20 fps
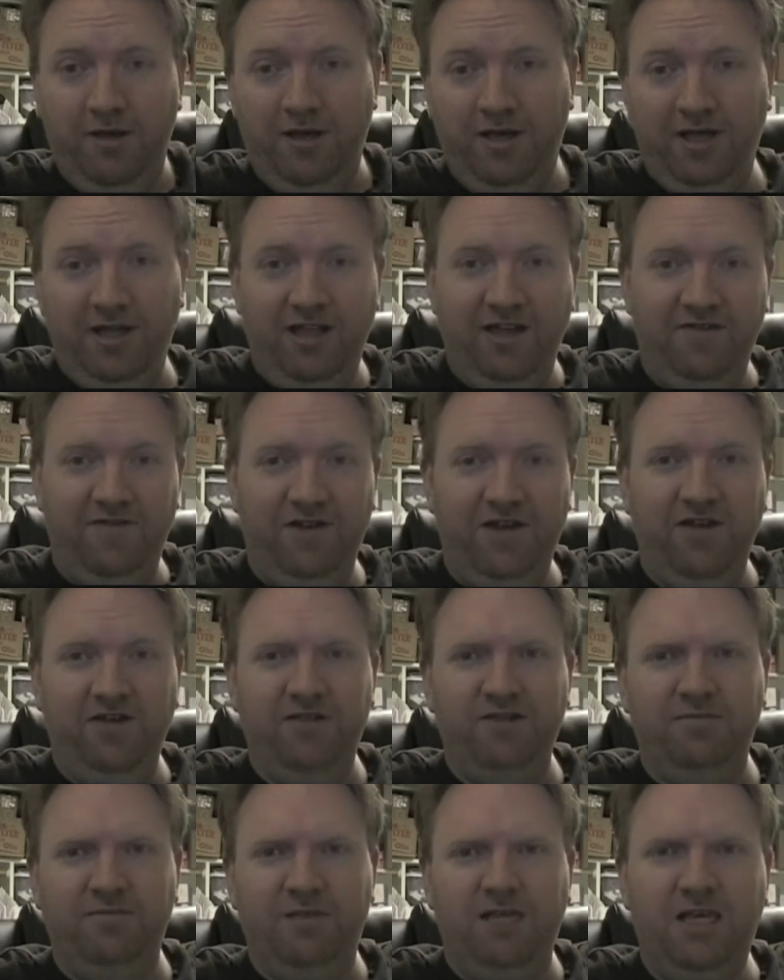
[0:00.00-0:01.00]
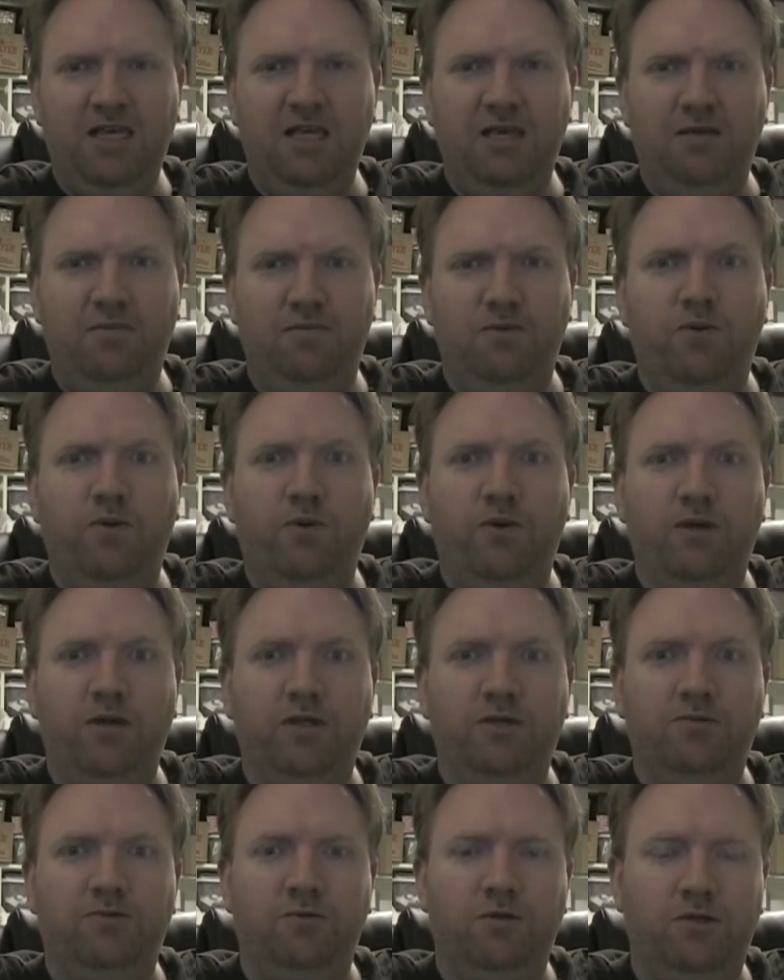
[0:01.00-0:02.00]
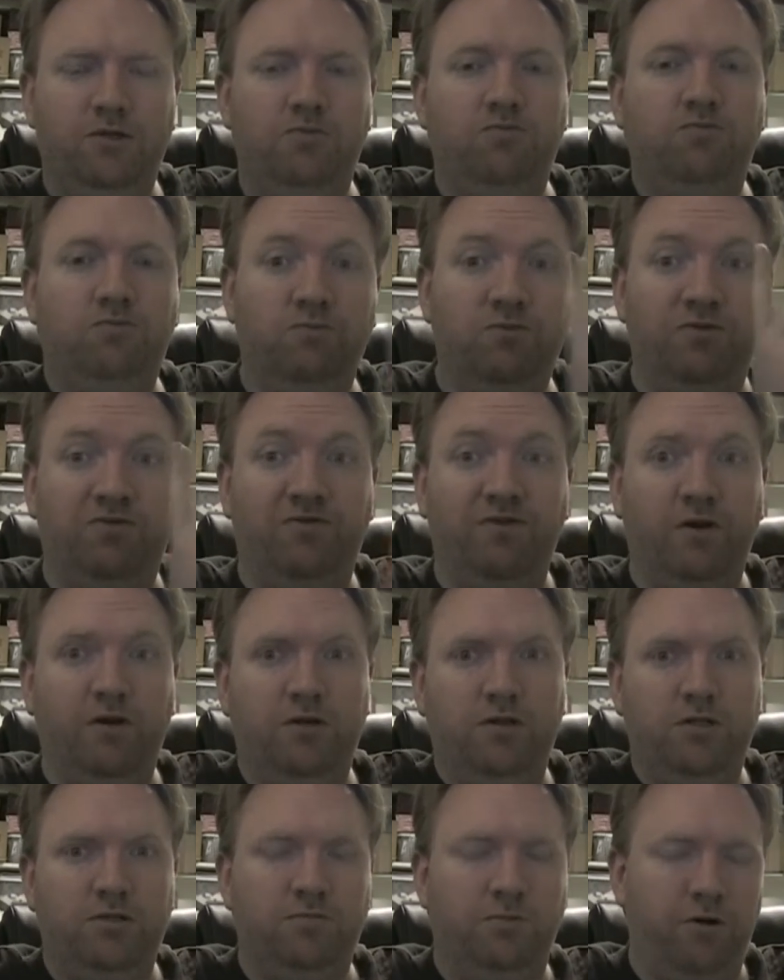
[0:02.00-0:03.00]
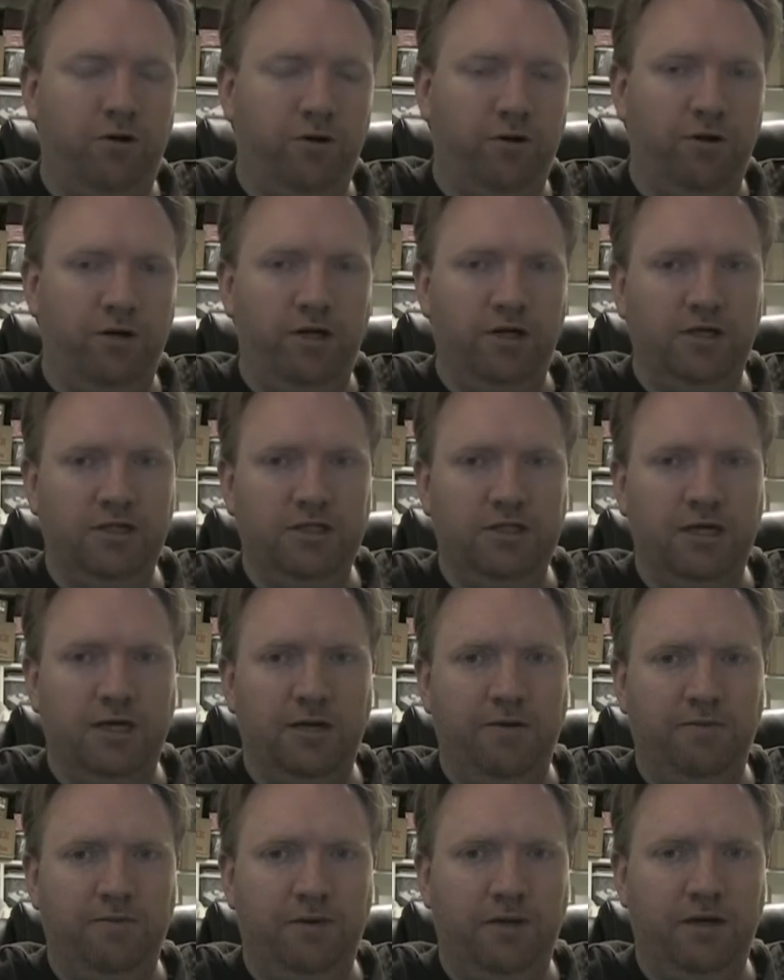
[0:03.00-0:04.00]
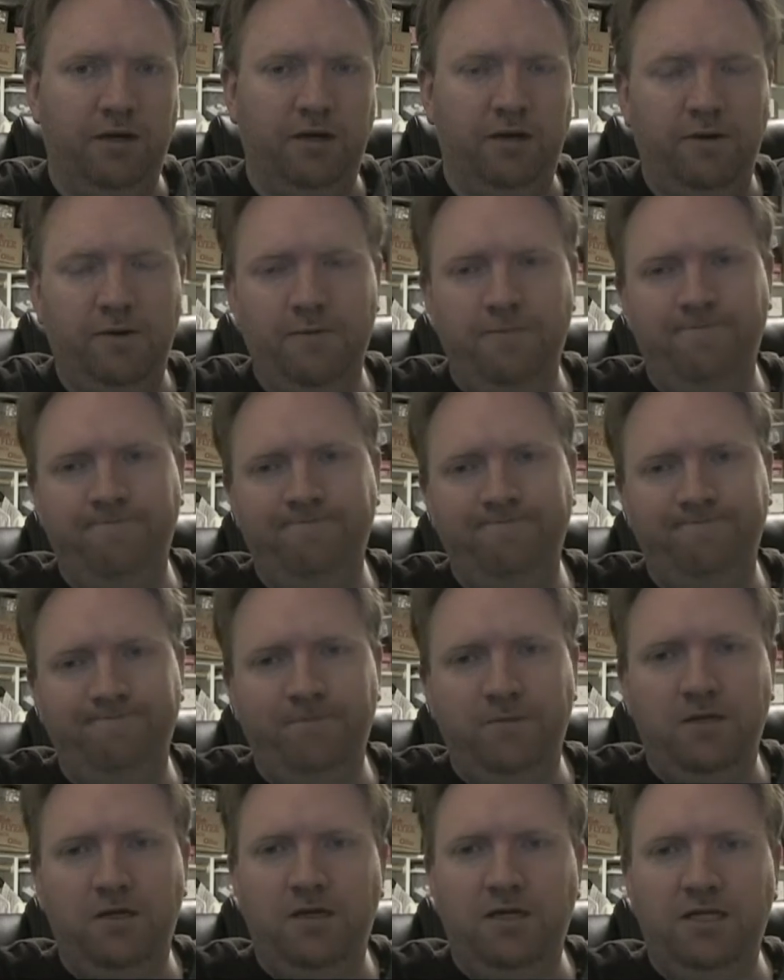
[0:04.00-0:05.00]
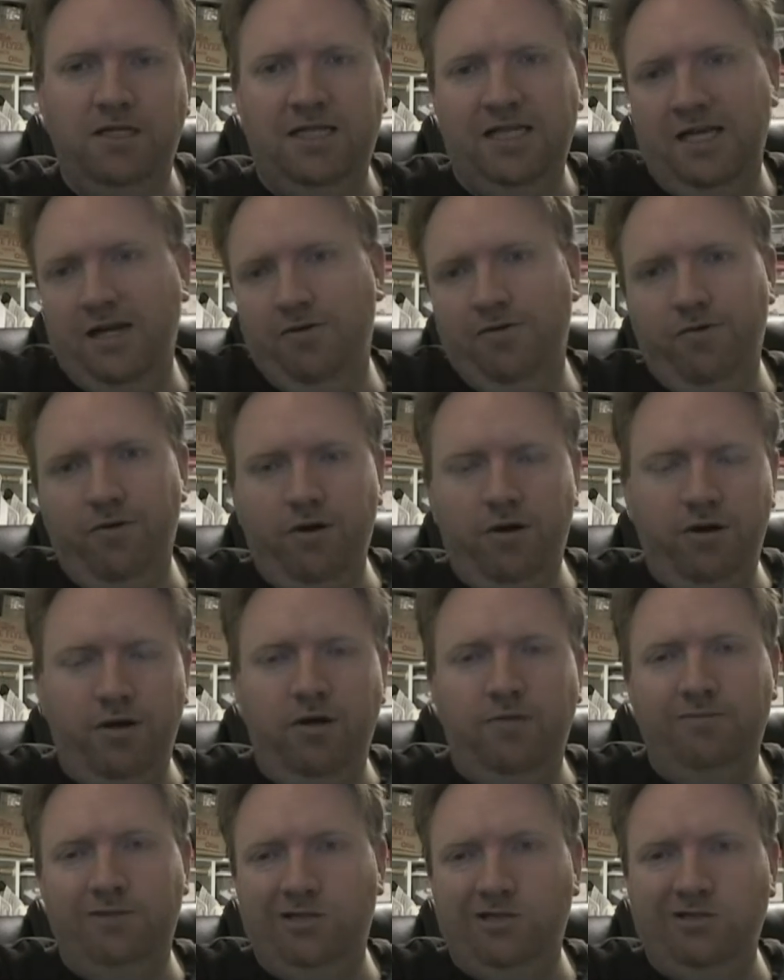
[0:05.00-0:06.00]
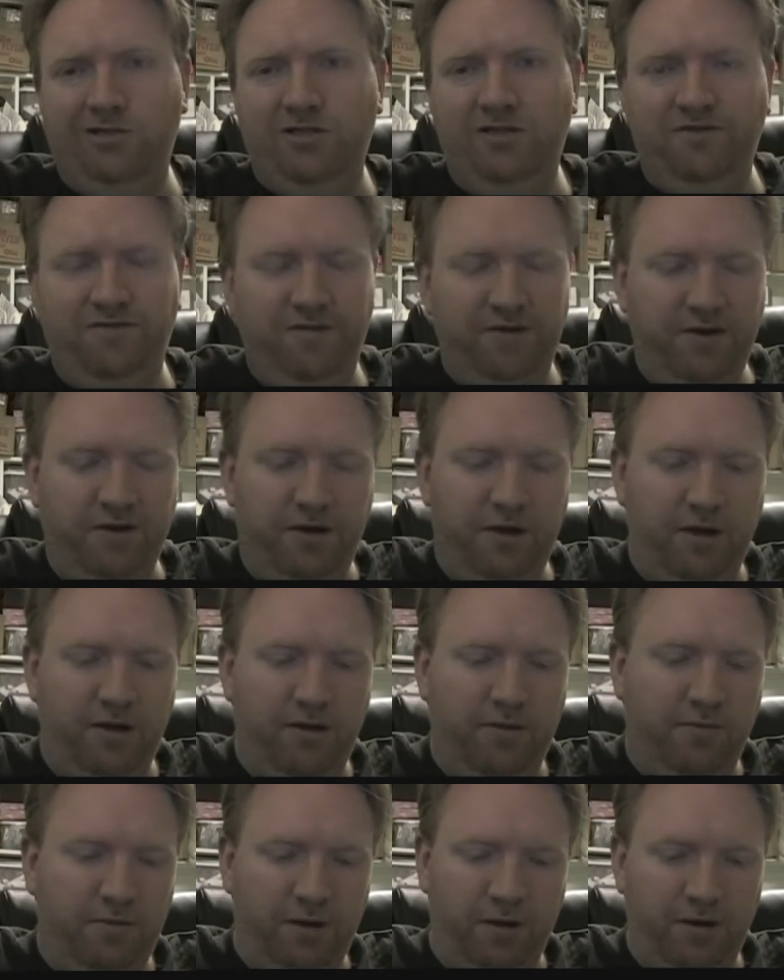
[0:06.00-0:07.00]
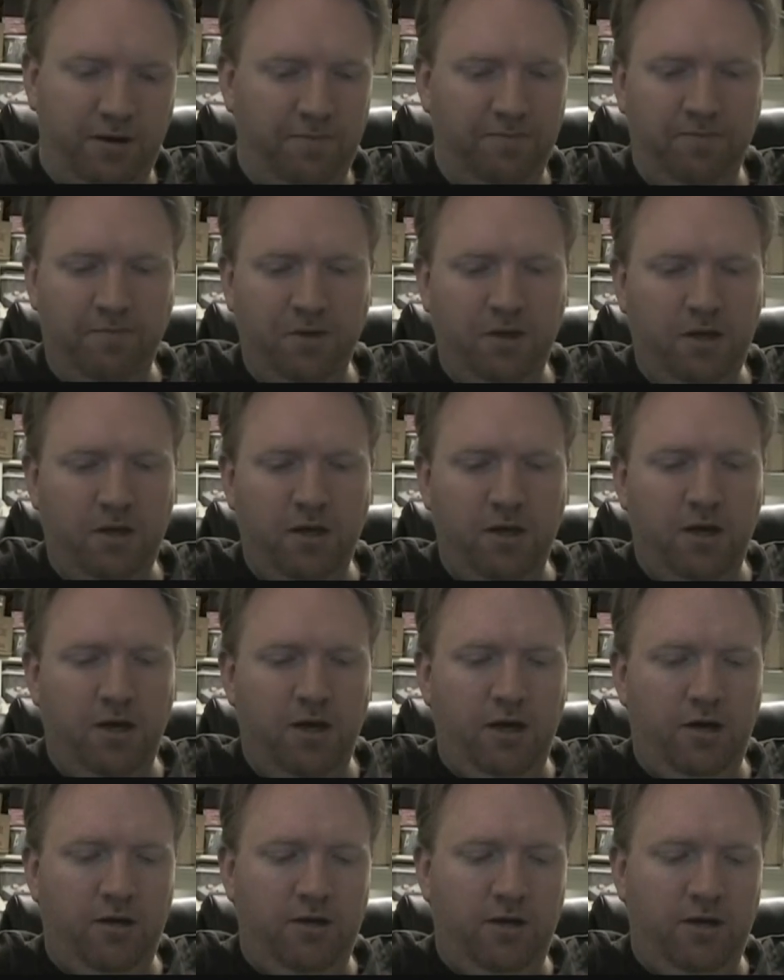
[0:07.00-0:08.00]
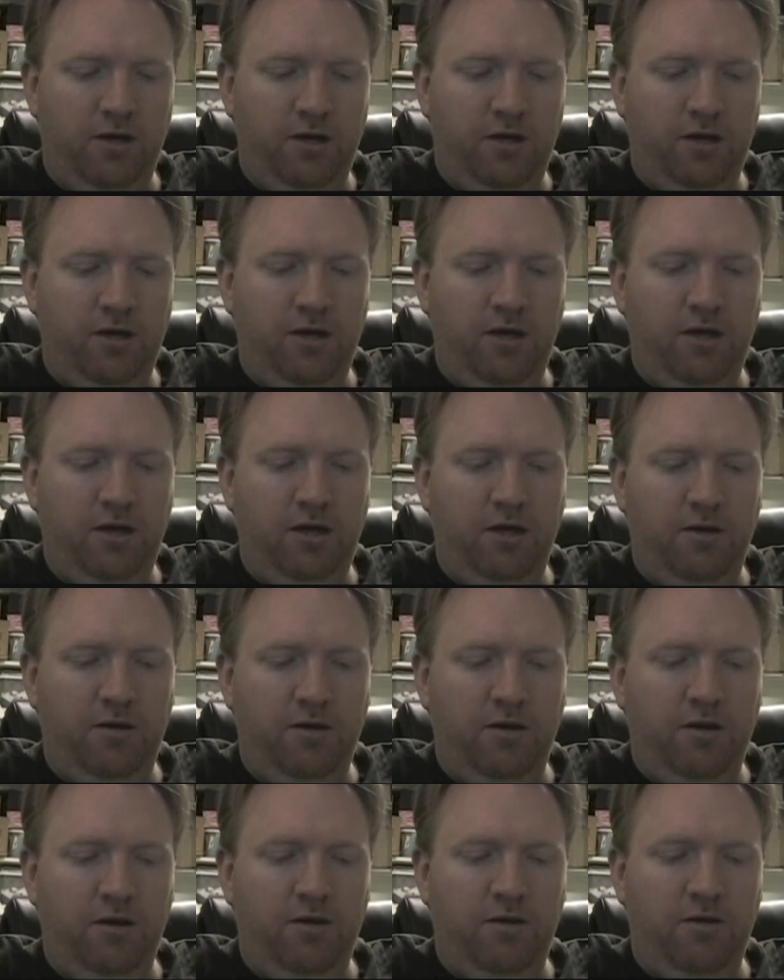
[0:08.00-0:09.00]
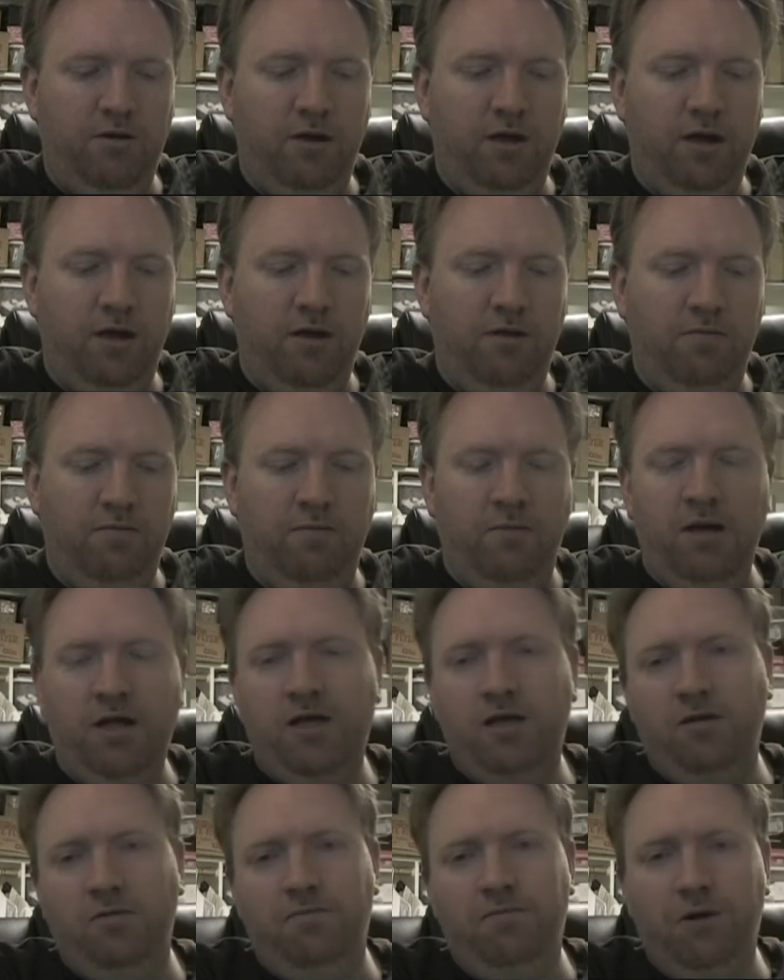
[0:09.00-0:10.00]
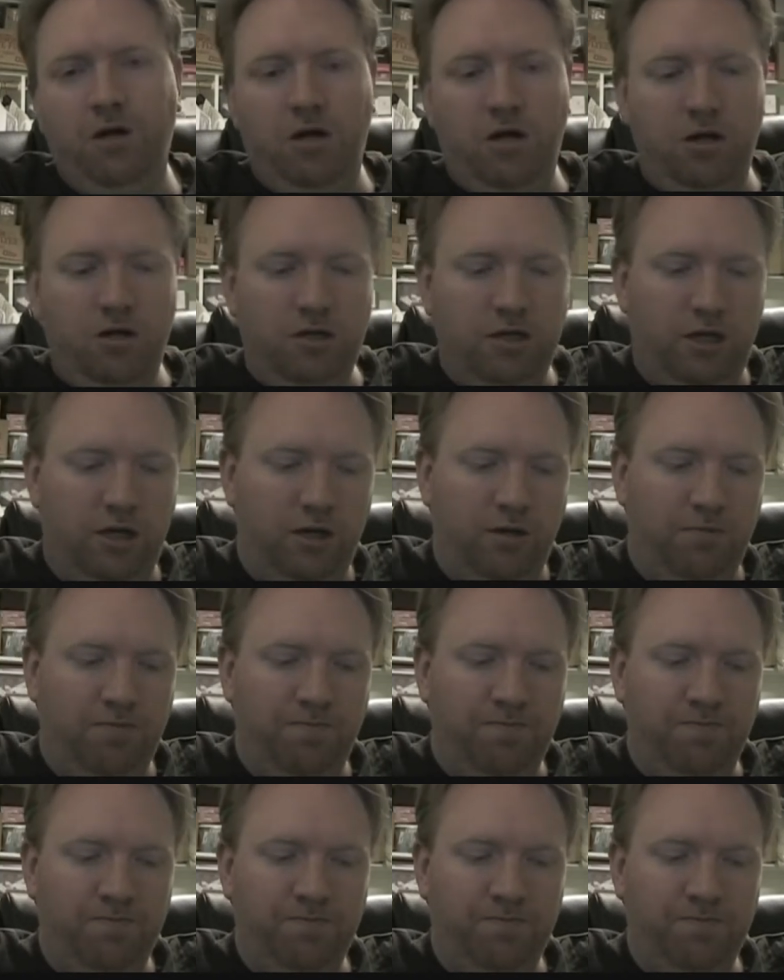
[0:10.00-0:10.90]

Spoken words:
He left out some key points, which was very smart on his end, but later on, I'm sure she found out about it. On that, and Mike and Polly